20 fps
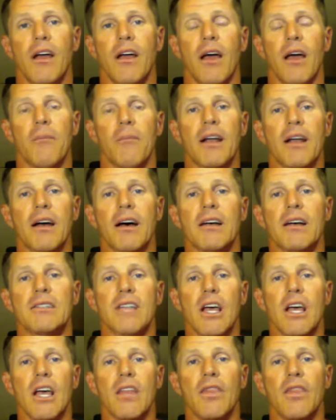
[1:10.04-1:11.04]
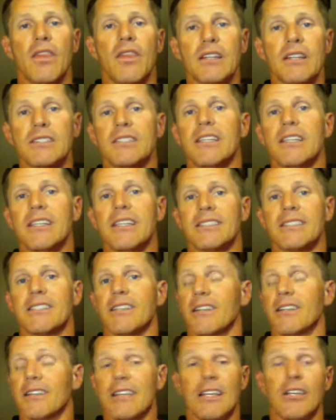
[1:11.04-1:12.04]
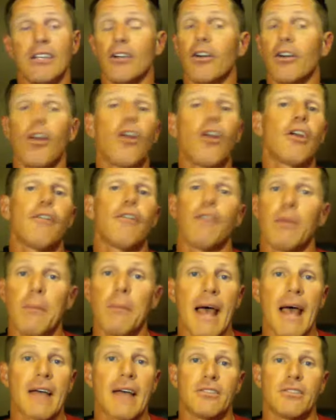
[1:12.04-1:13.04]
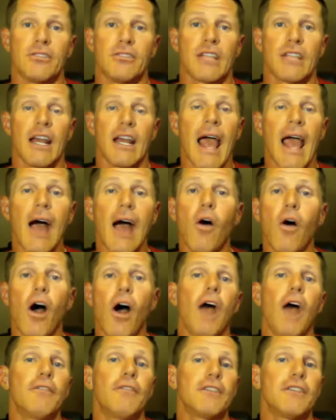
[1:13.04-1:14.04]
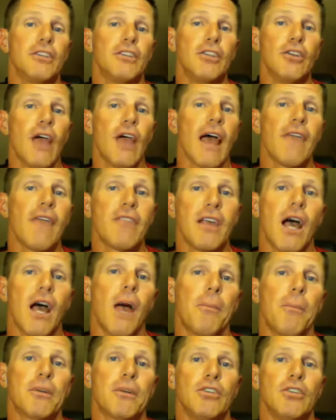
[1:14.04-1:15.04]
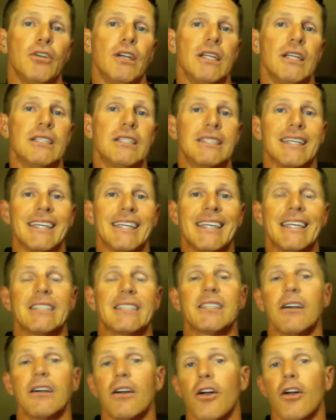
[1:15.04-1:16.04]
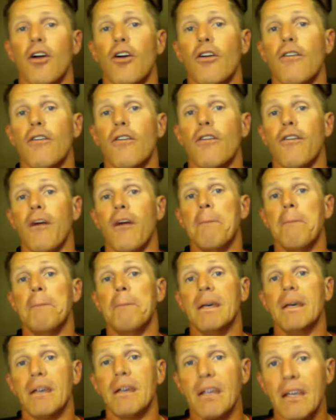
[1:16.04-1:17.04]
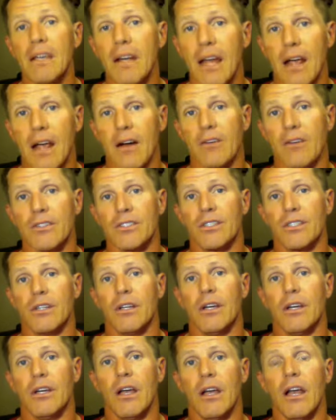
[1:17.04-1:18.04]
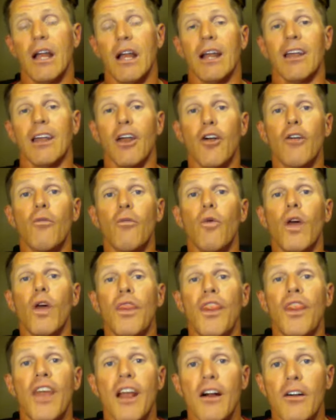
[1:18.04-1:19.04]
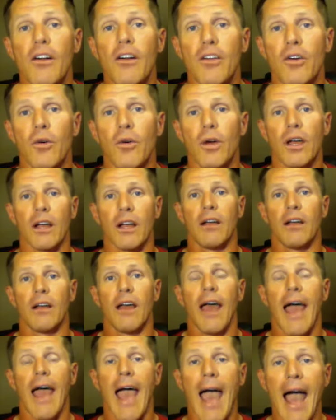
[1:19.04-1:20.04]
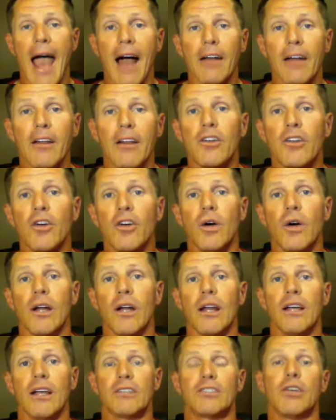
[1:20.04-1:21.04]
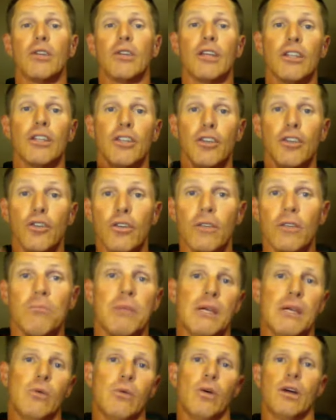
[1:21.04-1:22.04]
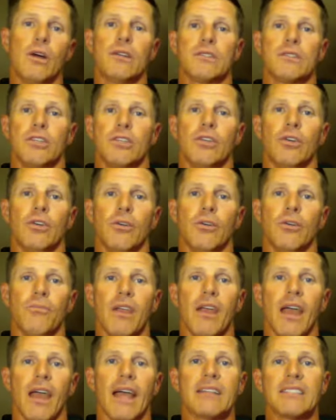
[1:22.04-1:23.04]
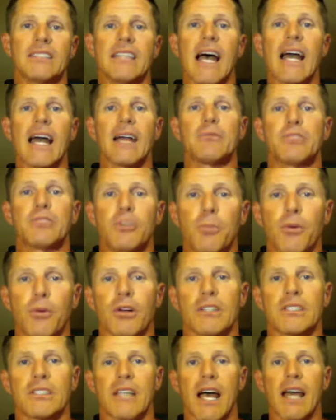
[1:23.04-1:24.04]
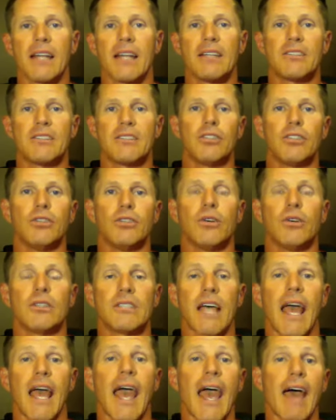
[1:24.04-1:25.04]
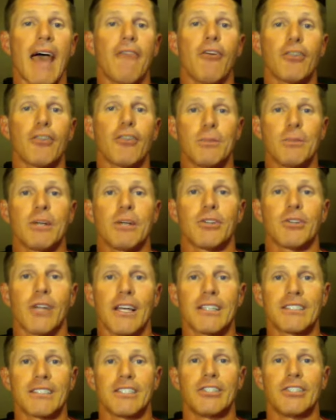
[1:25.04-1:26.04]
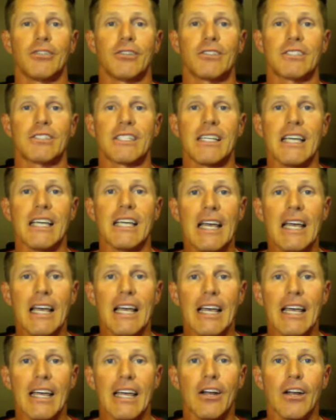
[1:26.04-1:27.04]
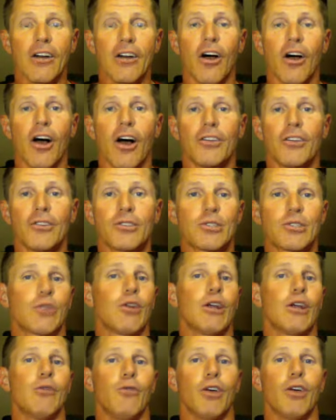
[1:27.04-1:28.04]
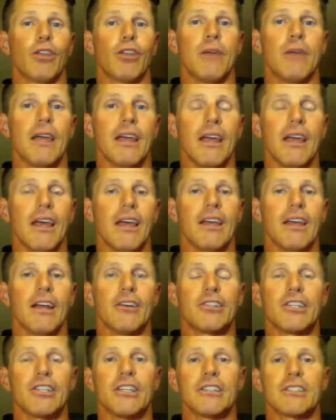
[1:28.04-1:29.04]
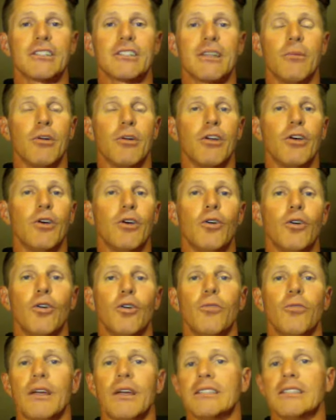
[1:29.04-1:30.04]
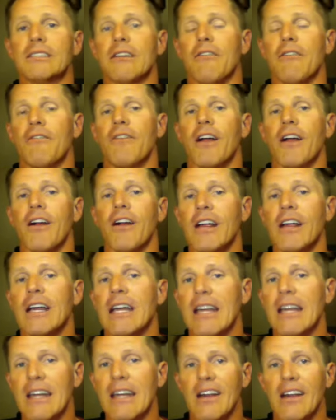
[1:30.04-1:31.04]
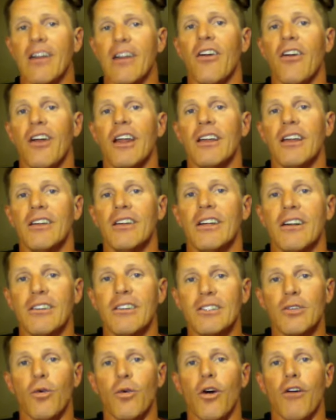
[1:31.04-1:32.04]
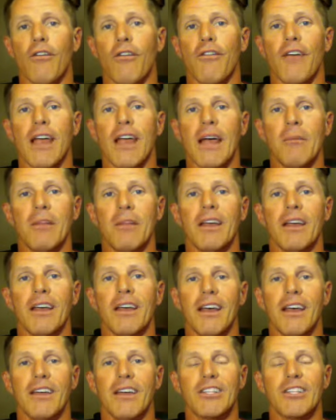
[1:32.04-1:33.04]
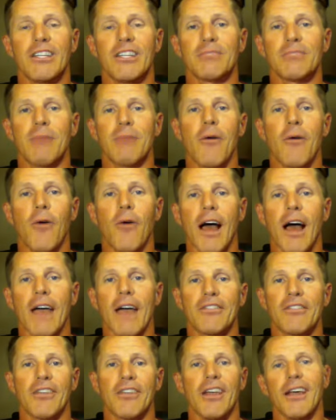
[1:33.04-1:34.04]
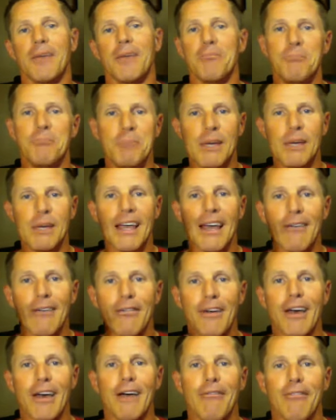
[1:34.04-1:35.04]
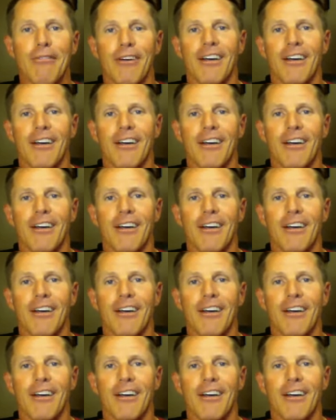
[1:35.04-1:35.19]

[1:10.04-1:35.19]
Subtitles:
because this is, you're learning from the master. And how often do you have the opportunity to get to learn from millionaires, learn what they're doing, how to do it so that you can be one too. And tonight I'm super excited to have our special guest that you can see here on the screen with me. You know, she's someone who is very near and dear to our family. She is my wife's BFF,